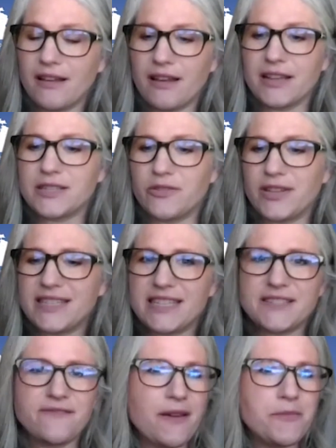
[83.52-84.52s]
Also, this
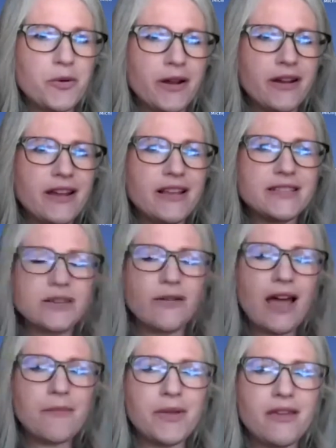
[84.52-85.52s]
is February, so
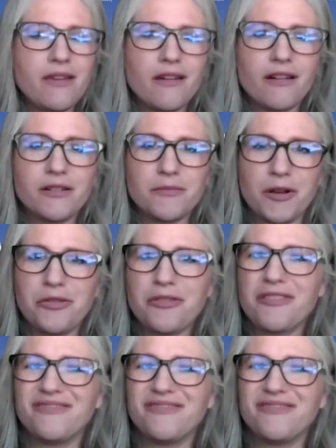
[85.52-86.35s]
happy Heart Month.